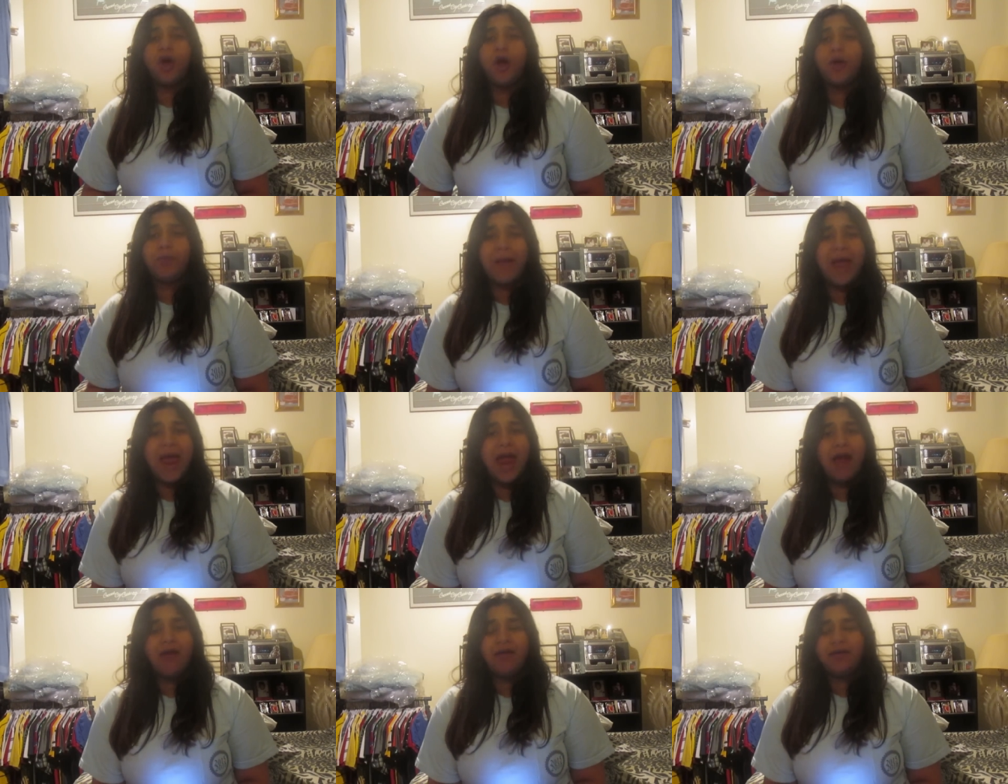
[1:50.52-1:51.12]
our
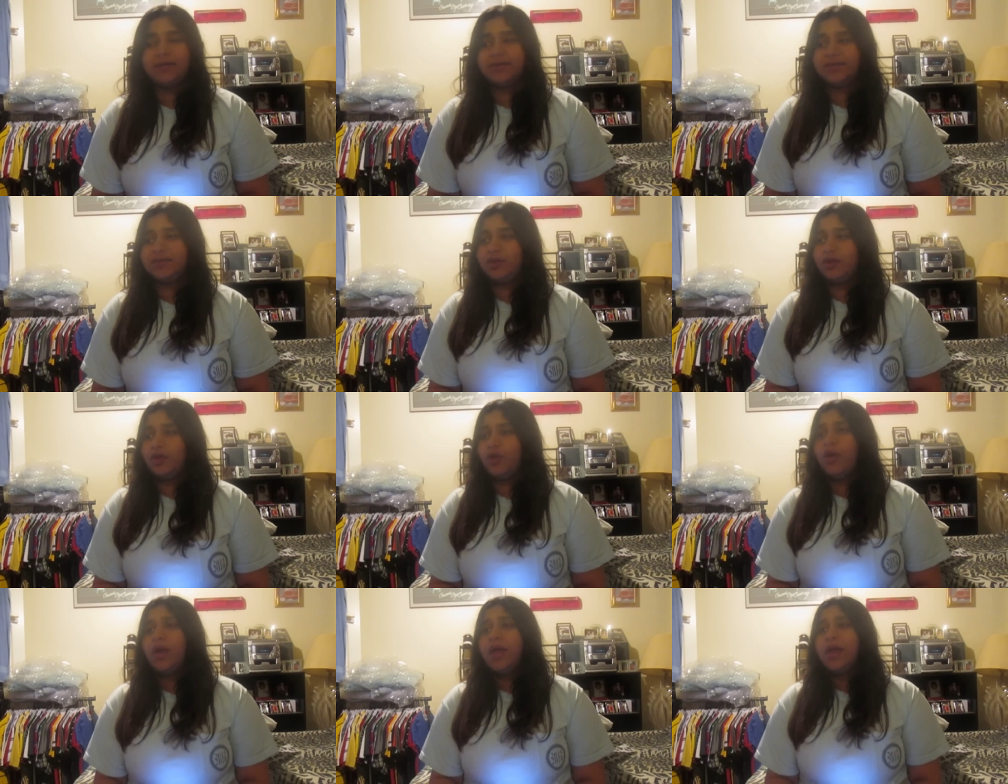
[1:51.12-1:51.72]
parents, you
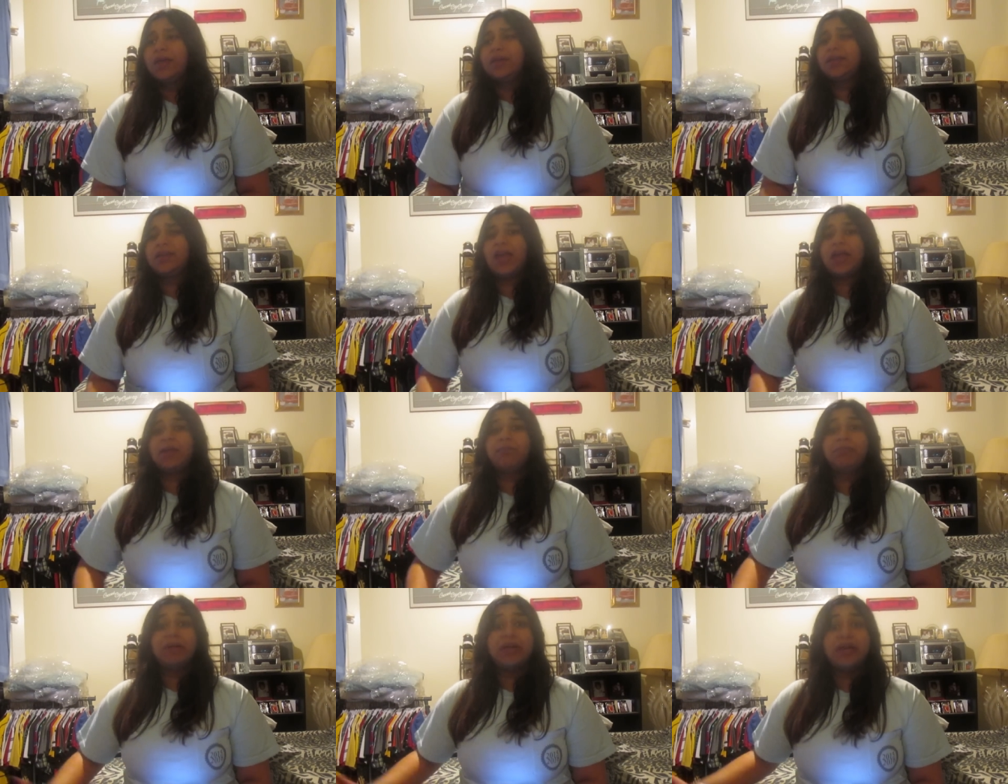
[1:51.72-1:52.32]
know,
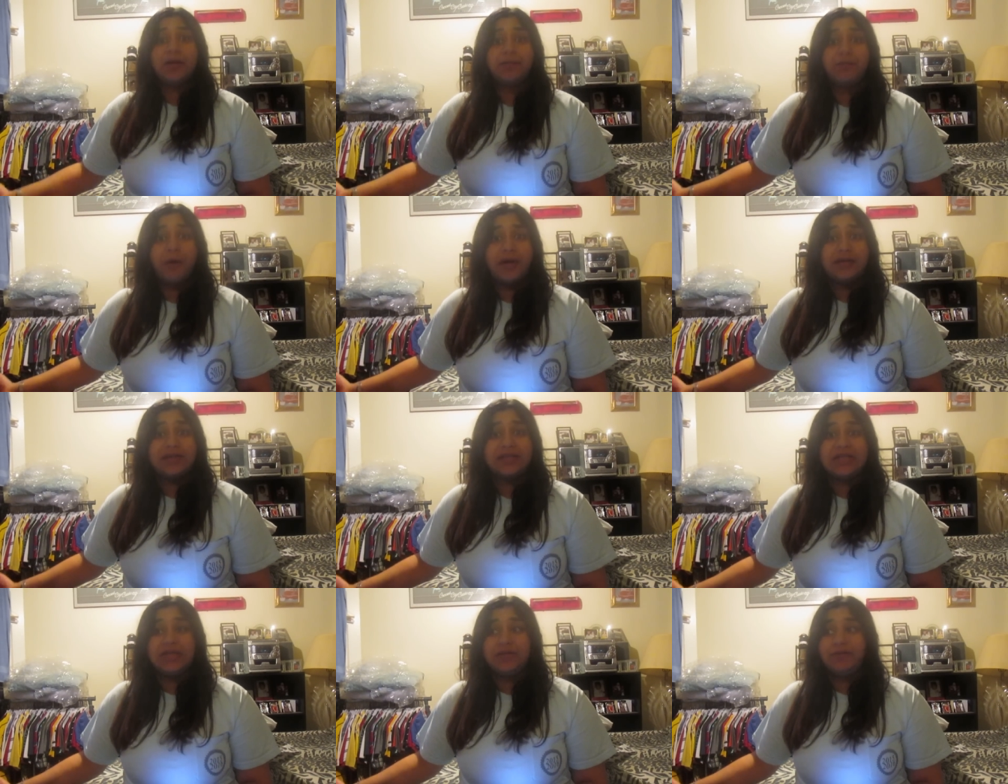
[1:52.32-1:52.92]
get beat up on
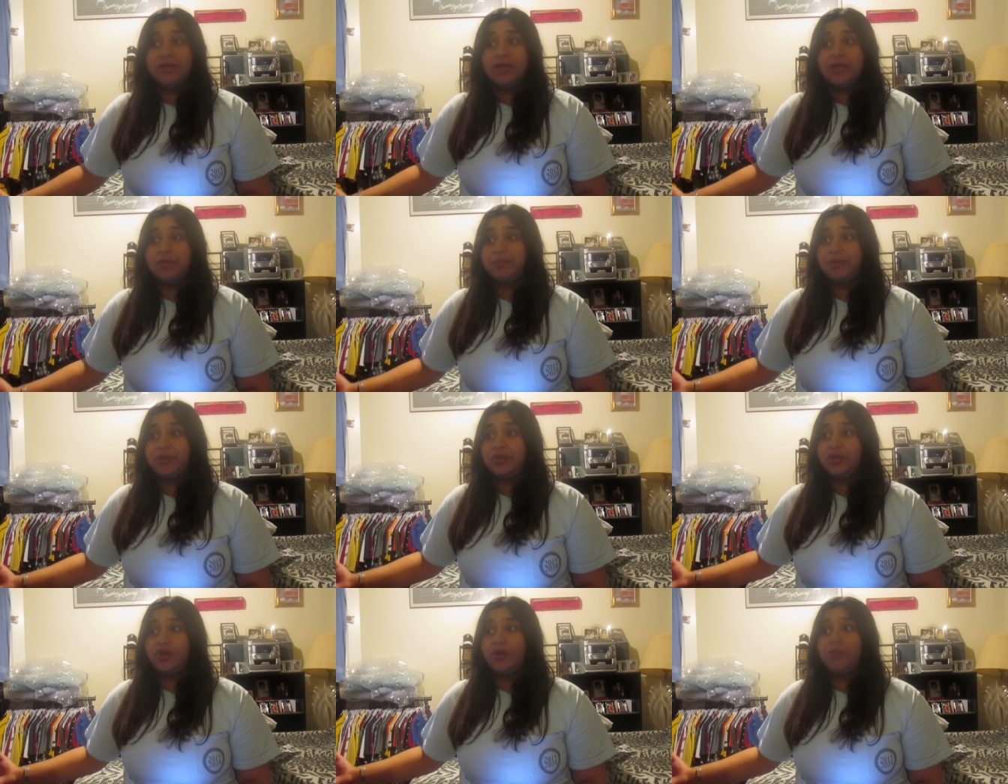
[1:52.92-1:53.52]
TV to
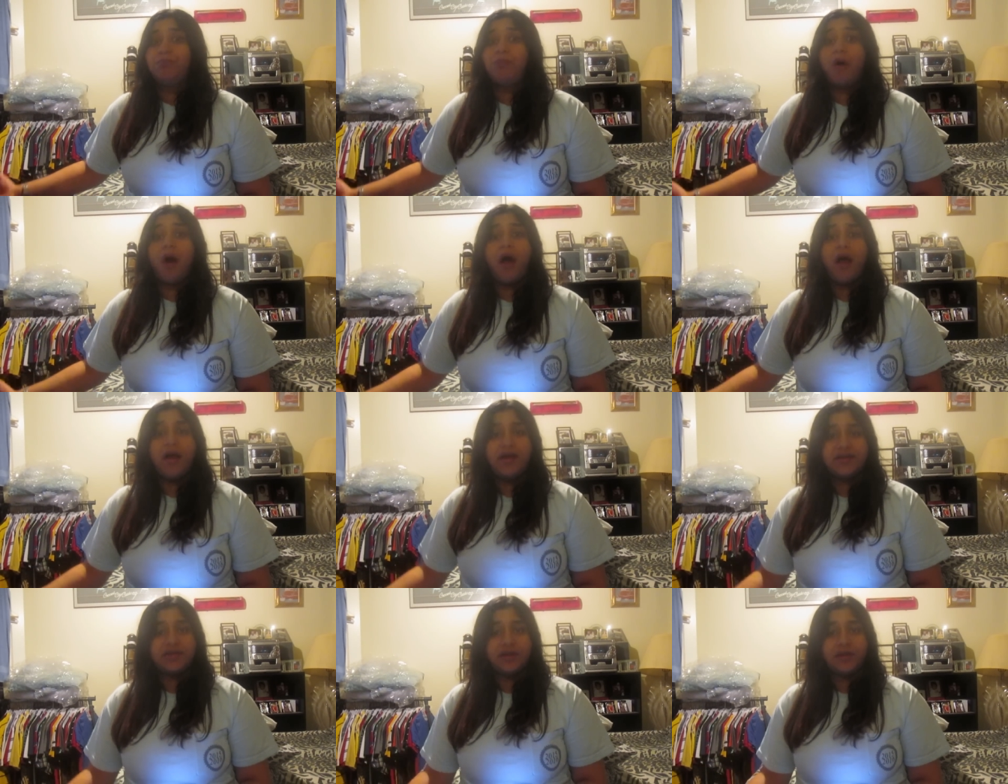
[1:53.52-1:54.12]
put their
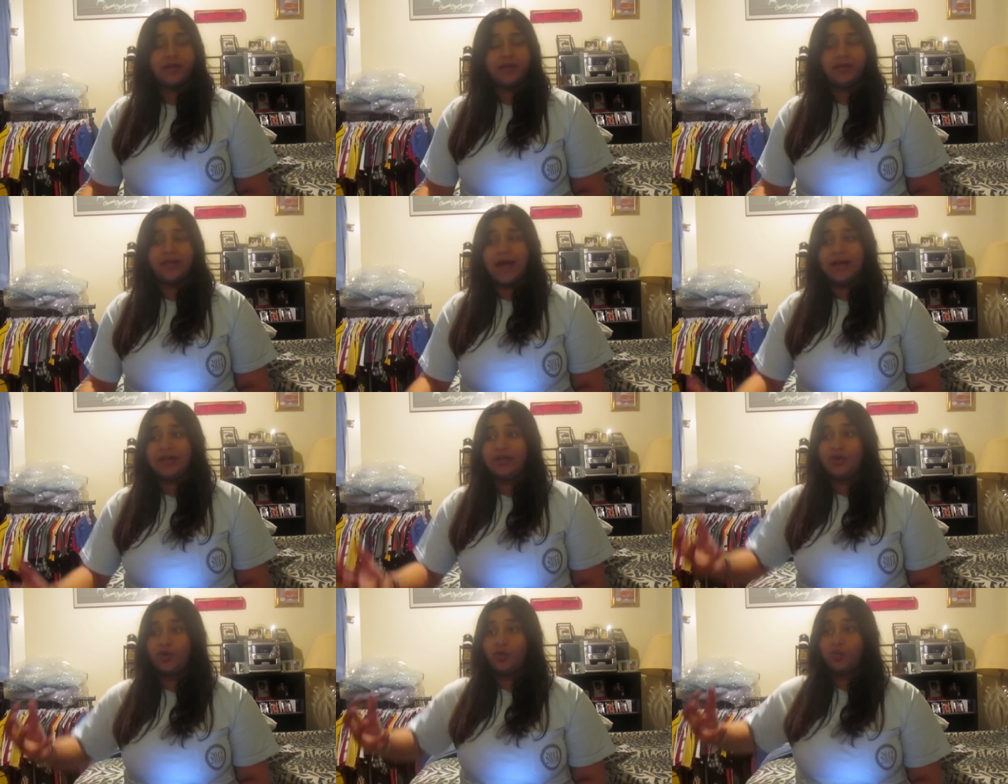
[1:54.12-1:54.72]
bodies on the
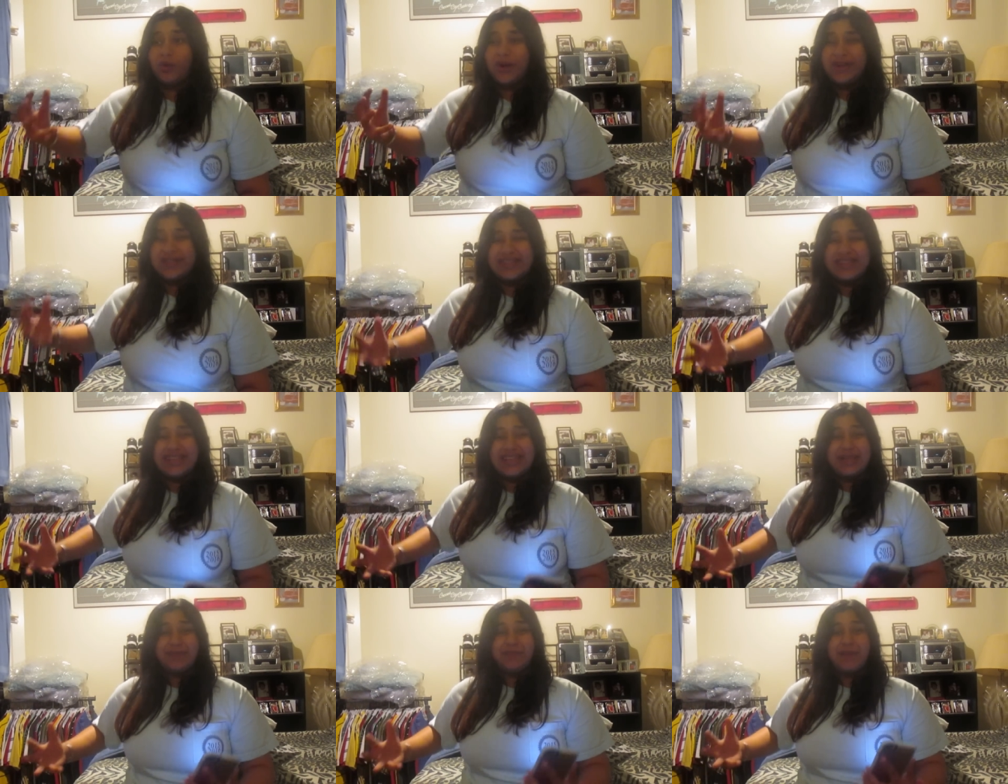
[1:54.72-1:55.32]
line. You know,
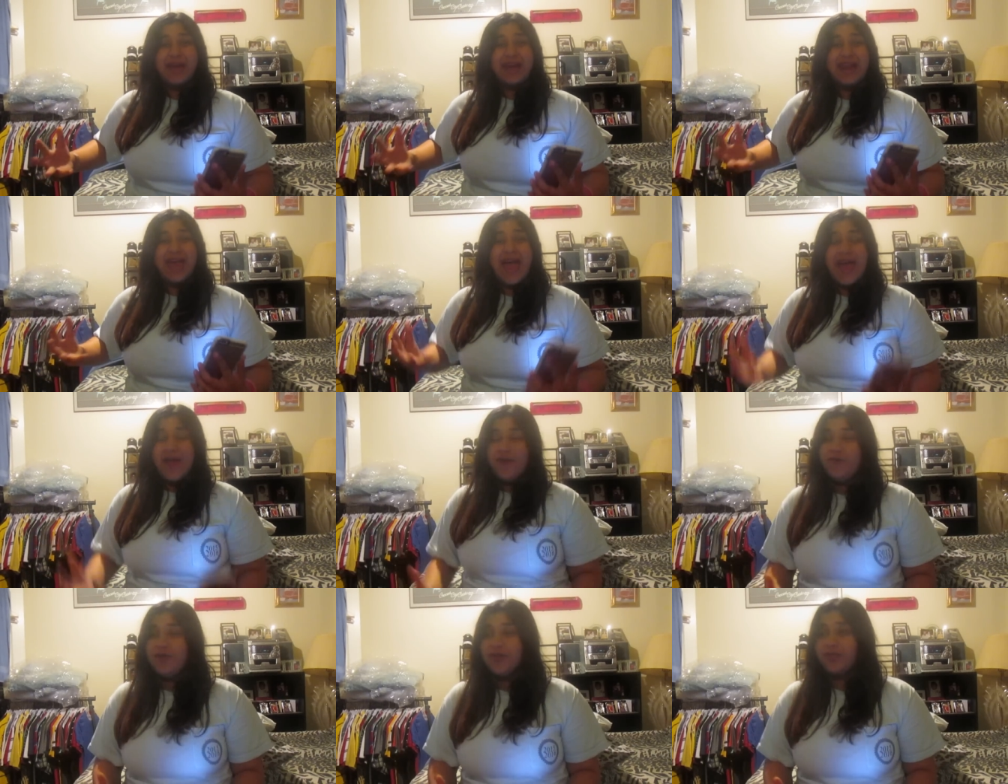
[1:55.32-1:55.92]
wrestling meant
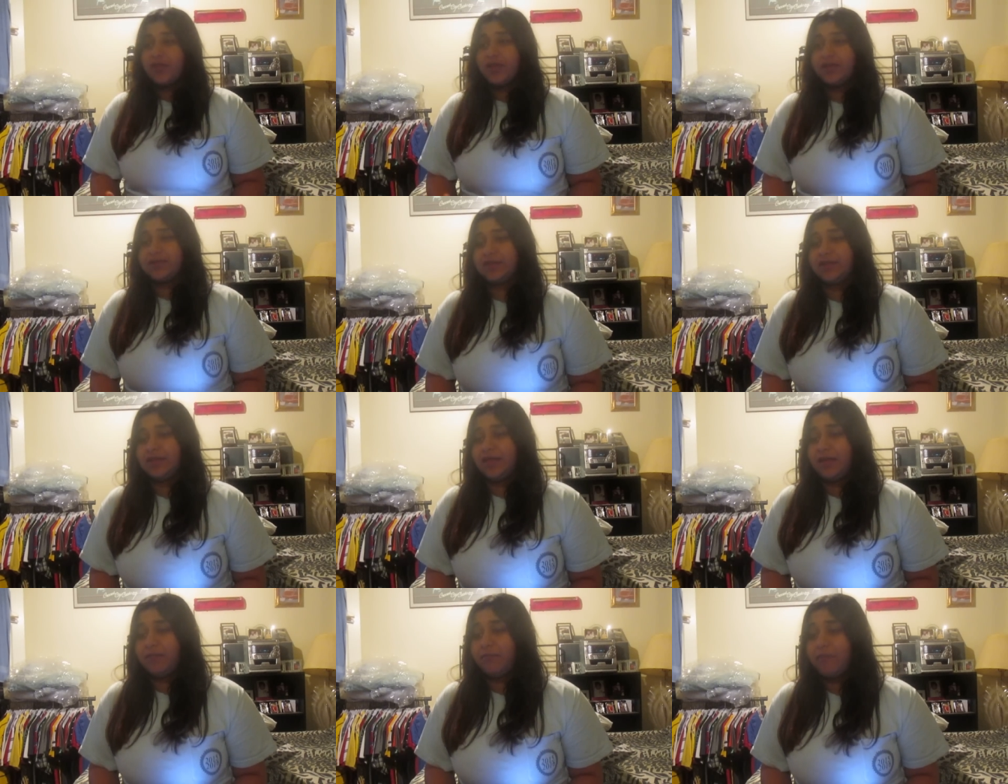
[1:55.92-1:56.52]
everything to
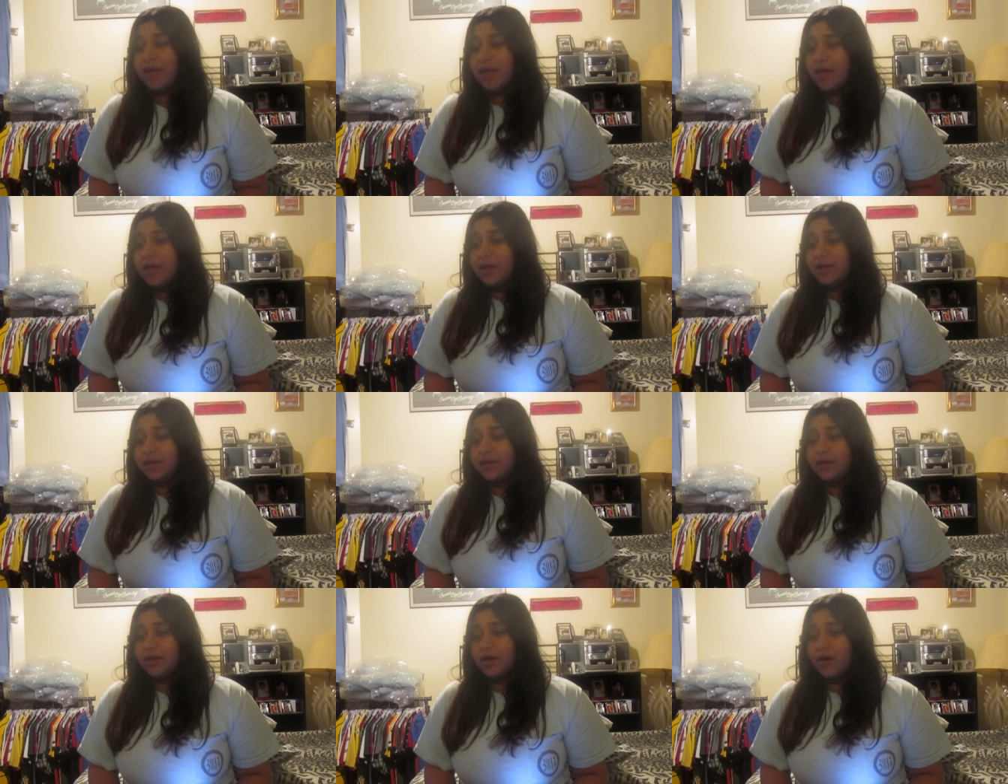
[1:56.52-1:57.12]
them,
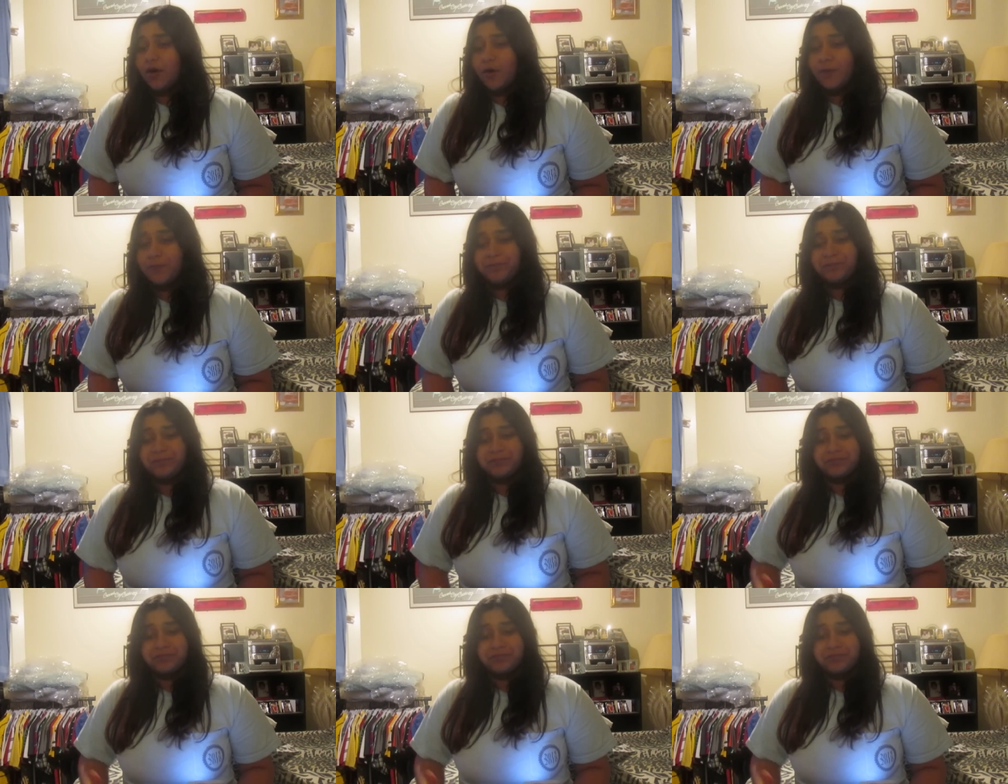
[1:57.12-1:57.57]
you know?